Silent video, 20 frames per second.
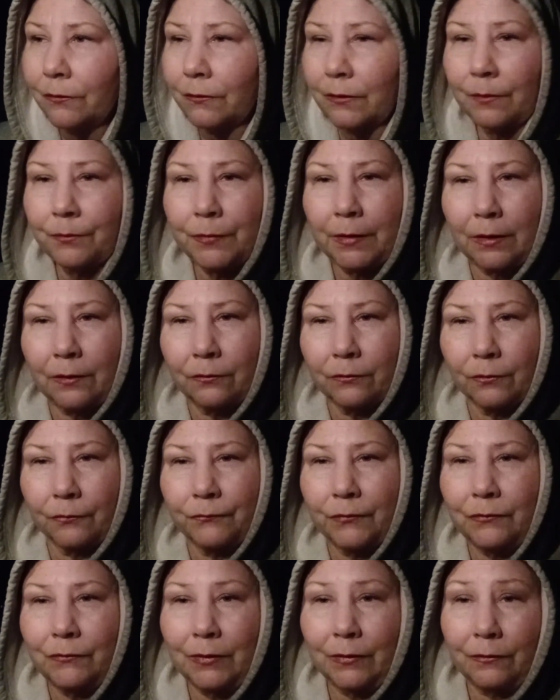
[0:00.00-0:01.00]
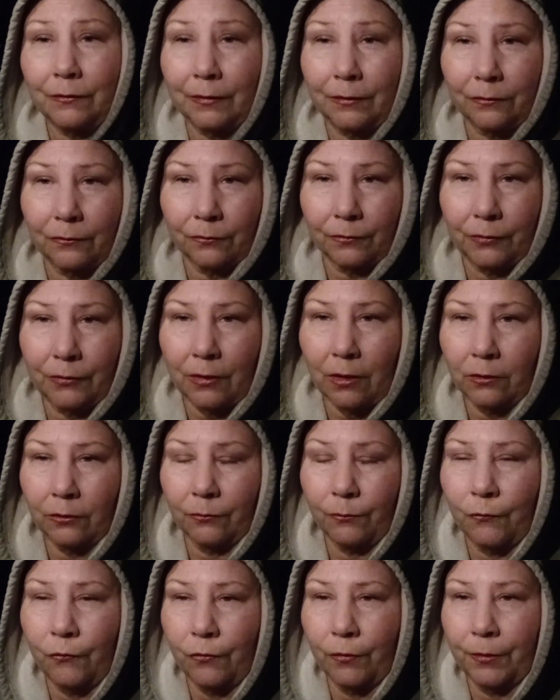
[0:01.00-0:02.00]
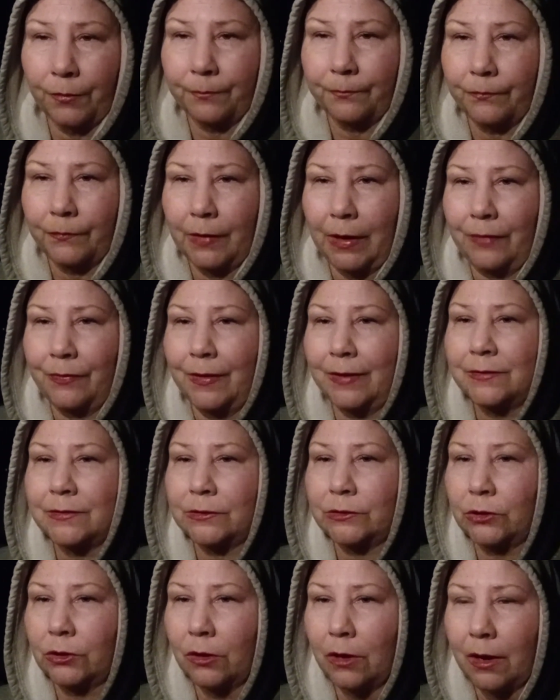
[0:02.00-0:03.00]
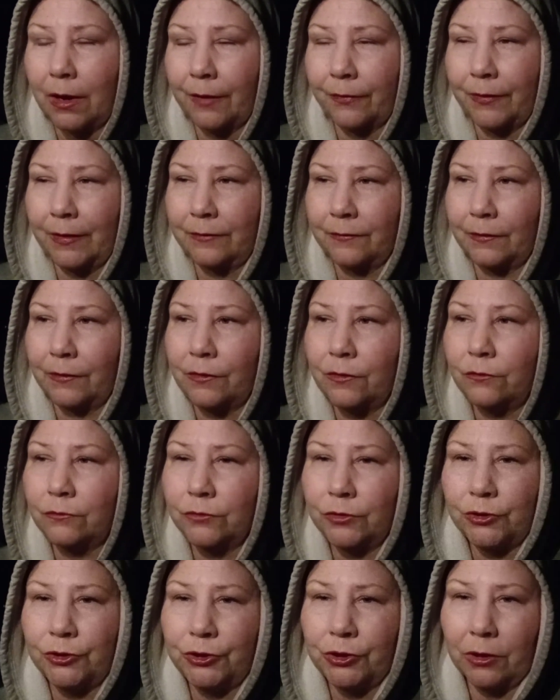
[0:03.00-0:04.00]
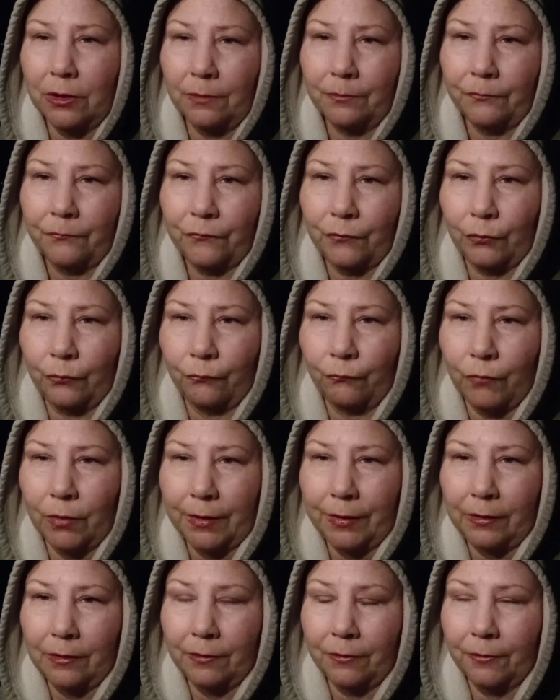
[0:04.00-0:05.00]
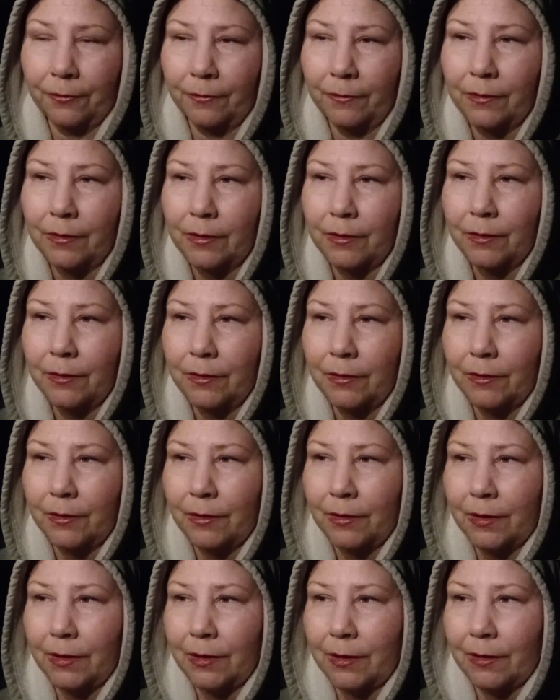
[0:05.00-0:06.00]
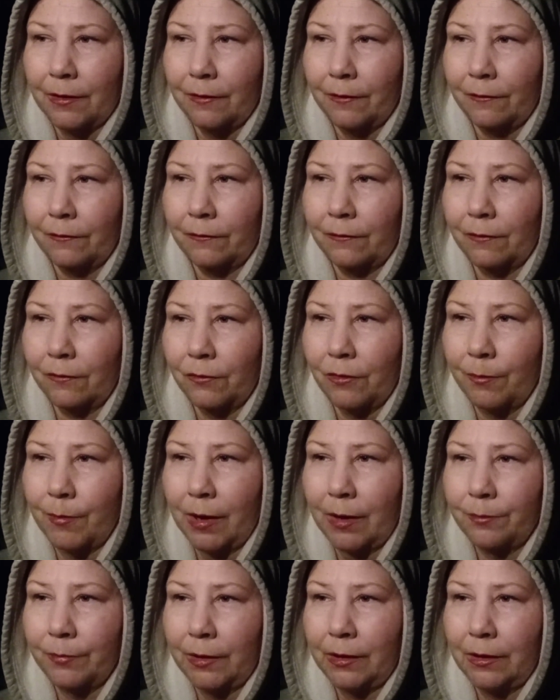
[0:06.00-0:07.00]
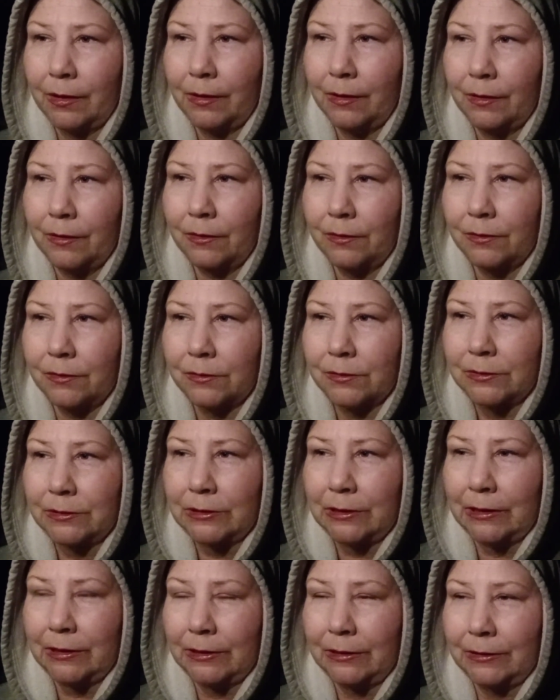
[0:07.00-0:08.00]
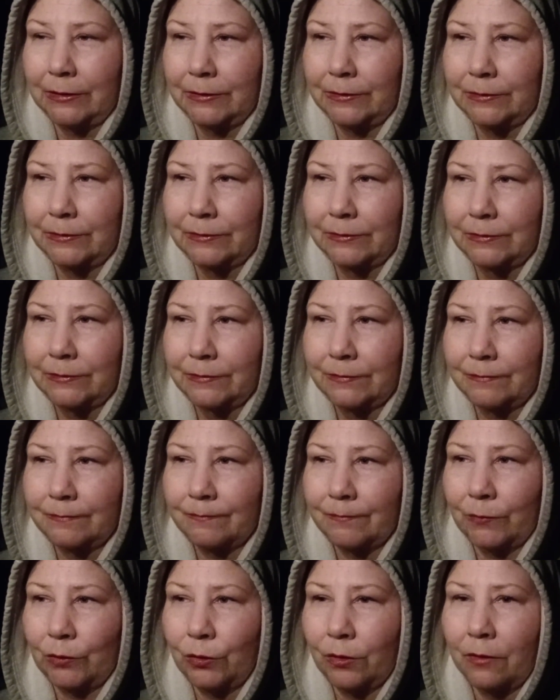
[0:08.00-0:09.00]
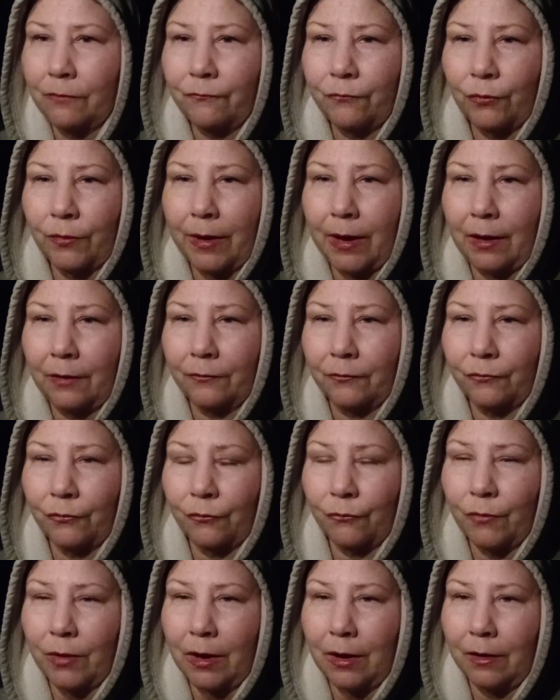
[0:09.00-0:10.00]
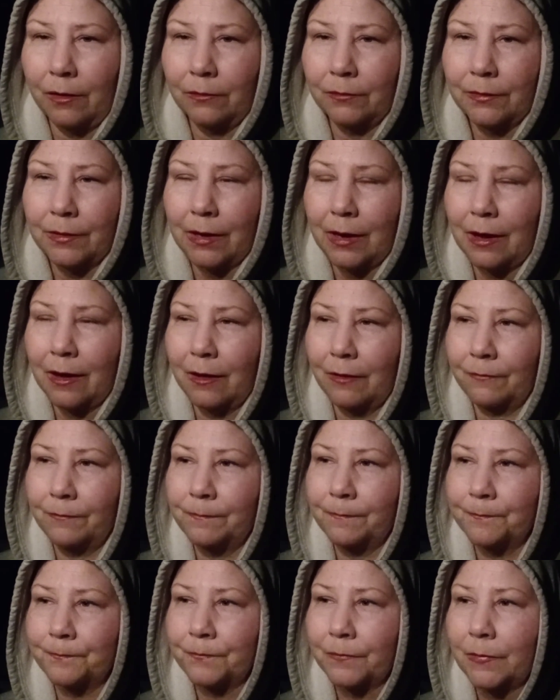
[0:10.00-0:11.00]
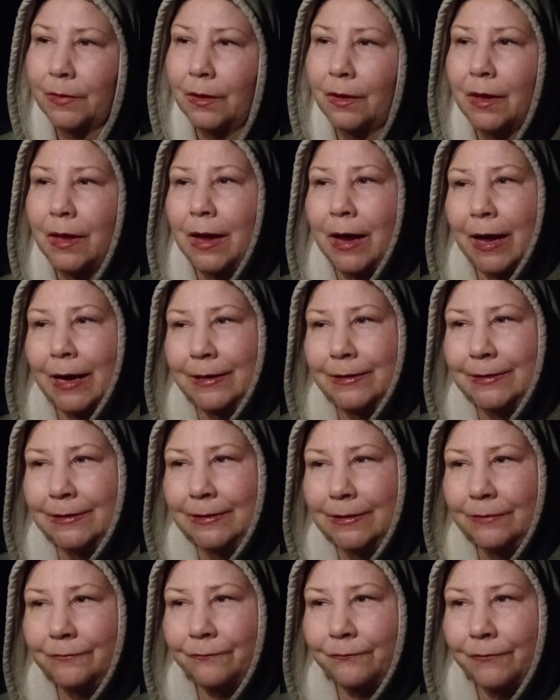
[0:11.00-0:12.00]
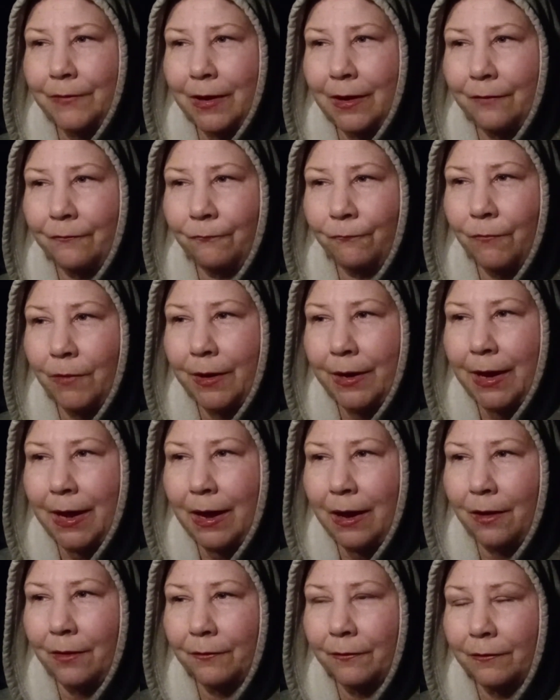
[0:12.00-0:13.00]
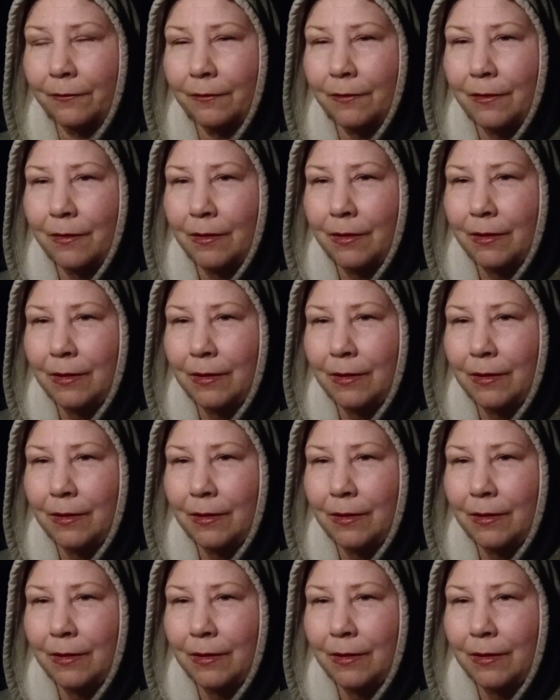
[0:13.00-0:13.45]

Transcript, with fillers: some things are 50 cents or a dollar more and that's a lot that's a huge jump for one year so i might be uh, looking for a house for a while um, i did find one house